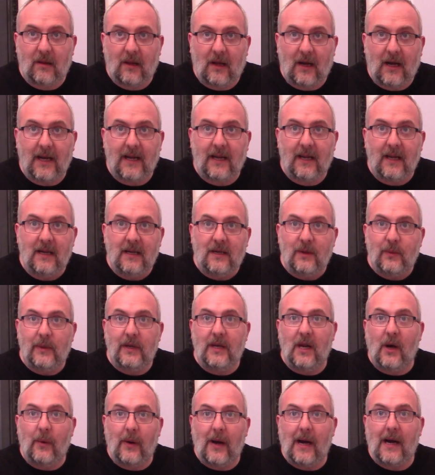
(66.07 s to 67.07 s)
like, we
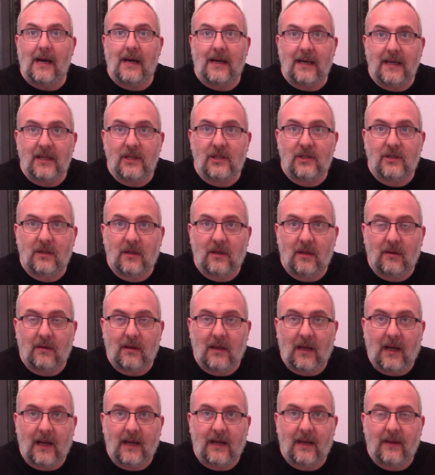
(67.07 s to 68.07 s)
know what eyes should
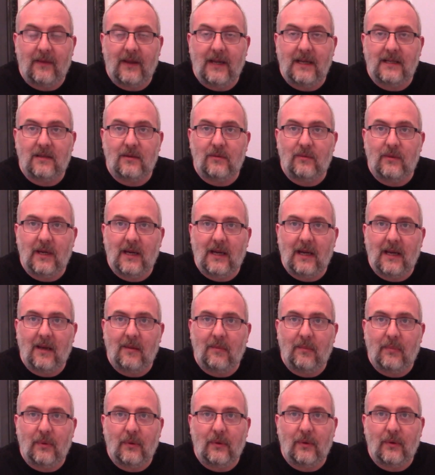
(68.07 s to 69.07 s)
look like, and these are really
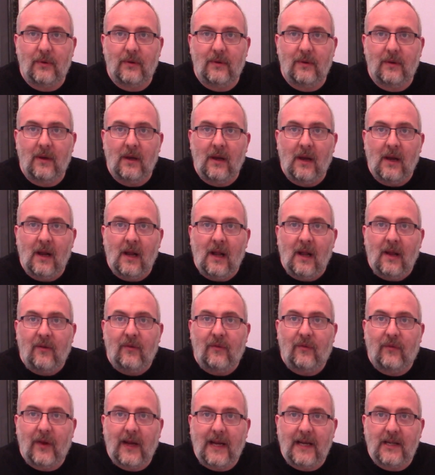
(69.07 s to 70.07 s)
important
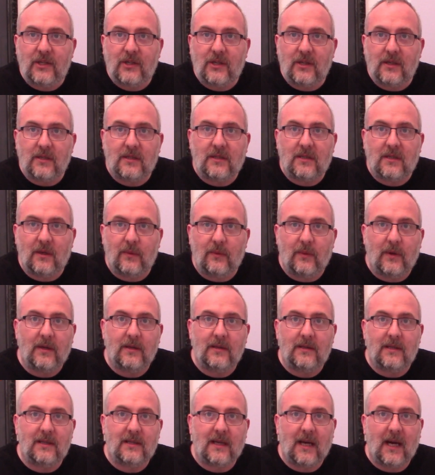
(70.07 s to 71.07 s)
features to
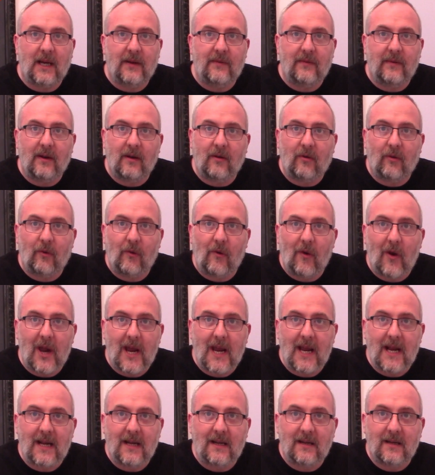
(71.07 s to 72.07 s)
us. It's kind of
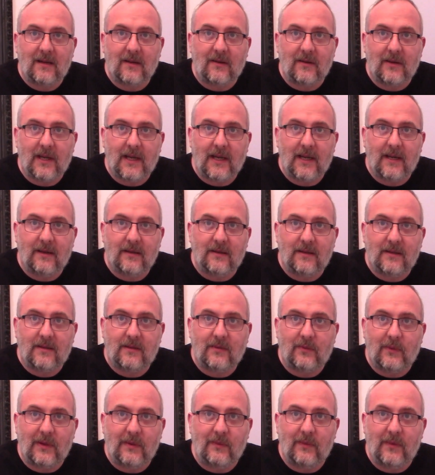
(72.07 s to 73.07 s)
ingrained in
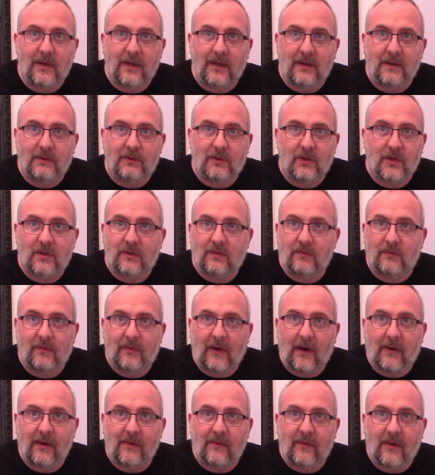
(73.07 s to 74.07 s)
us when we're just
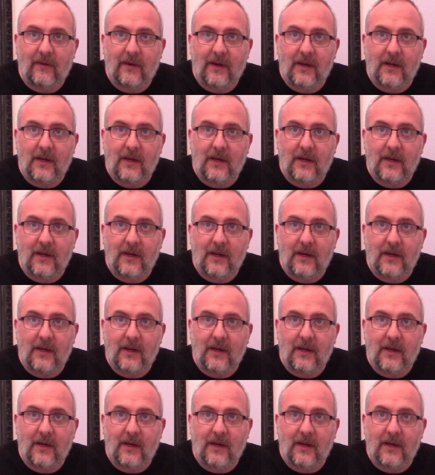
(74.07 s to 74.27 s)
very, very